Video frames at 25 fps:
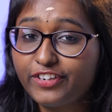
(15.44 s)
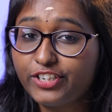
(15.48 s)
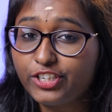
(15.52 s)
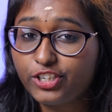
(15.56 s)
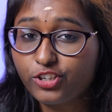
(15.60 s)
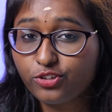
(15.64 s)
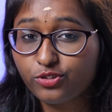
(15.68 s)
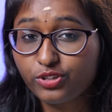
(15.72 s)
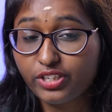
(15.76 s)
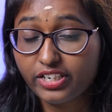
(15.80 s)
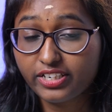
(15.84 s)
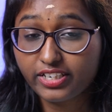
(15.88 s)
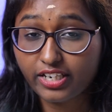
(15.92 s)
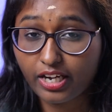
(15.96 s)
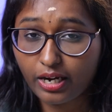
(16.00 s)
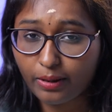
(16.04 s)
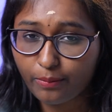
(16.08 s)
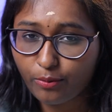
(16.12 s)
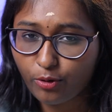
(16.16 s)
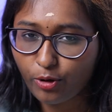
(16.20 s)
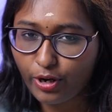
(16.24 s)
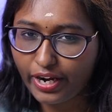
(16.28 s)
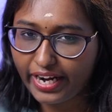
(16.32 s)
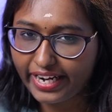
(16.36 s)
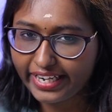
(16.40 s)
into the
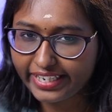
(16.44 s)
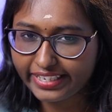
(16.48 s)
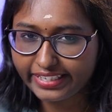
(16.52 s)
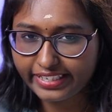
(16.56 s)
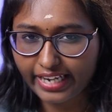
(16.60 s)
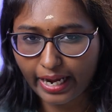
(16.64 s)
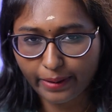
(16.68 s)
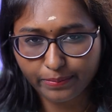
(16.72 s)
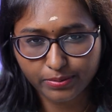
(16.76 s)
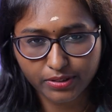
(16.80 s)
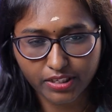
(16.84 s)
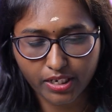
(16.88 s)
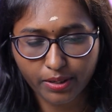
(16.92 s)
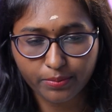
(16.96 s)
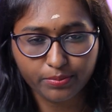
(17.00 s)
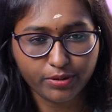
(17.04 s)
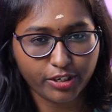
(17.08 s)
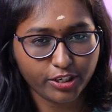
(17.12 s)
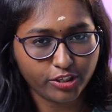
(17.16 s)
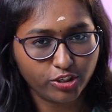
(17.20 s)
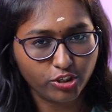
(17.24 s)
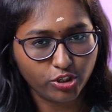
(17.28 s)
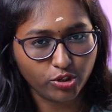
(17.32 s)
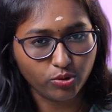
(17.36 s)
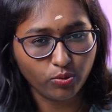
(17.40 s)
Turbo 8 TypeScript
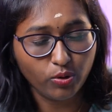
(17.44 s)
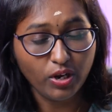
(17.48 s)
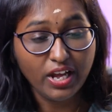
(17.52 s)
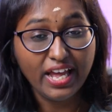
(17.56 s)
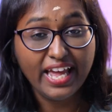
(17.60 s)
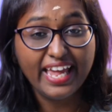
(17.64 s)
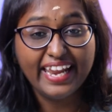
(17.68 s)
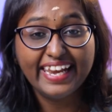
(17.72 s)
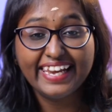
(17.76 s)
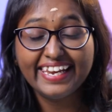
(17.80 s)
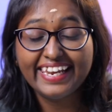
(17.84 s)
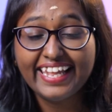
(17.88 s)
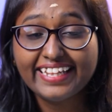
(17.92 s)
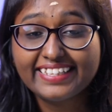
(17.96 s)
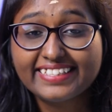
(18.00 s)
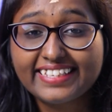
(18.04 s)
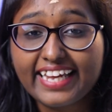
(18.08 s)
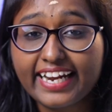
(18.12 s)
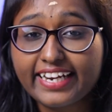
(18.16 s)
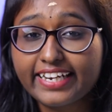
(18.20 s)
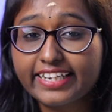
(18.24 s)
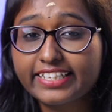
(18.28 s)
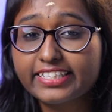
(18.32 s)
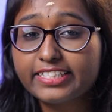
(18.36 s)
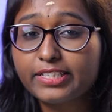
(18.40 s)
issue, let's
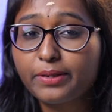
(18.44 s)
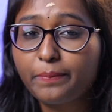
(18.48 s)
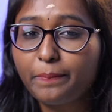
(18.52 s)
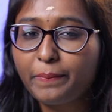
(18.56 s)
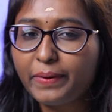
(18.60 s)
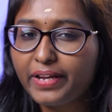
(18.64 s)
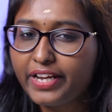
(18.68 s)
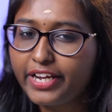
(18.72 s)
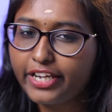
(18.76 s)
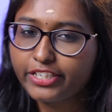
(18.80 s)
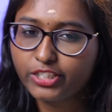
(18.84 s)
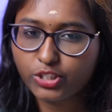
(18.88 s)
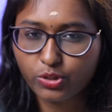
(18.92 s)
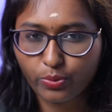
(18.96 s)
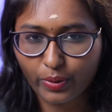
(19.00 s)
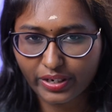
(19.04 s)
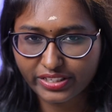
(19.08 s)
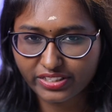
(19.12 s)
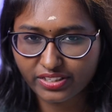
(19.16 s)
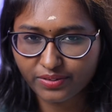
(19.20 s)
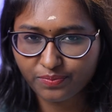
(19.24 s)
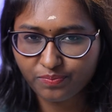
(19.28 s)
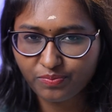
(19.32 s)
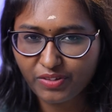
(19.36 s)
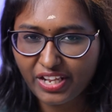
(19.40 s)
address the biggest
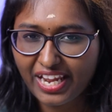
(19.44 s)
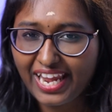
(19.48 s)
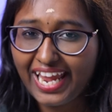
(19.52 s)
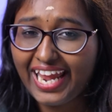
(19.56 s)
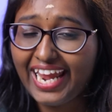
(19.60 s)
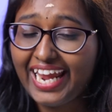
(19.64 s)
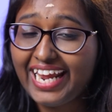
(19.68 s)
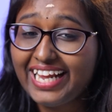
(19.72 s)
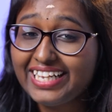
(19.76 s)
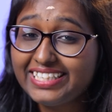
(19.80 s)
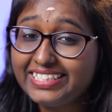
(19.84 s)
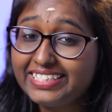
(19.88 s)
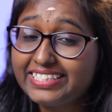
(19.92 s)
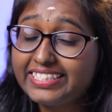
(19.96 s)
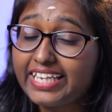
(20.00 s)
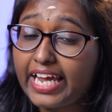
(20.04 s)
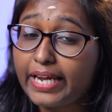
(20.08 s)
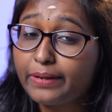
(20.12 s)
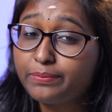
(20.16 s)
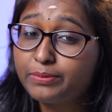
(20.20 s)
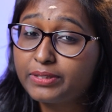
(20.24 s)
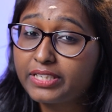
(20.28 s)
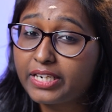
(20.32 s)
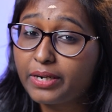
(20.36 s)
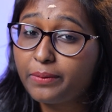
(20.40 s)
question. Is
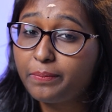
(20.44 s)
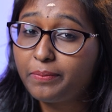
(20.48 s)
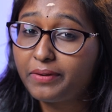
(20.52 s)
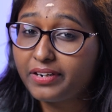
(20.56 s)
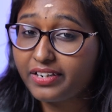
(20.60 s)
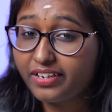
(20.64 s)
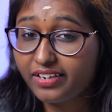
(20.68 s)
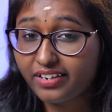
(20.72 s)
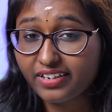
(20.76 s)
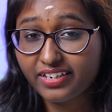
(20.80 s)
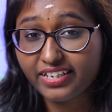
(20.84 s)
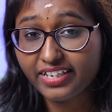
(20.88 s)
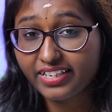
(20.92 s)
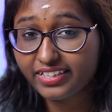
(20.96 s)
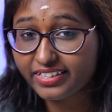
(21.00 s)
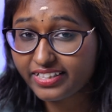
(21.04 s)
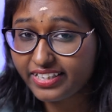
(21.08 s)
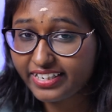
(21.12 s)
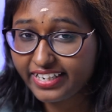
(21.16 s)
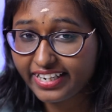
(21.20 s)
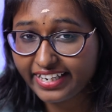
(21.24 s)
TypeScript really in the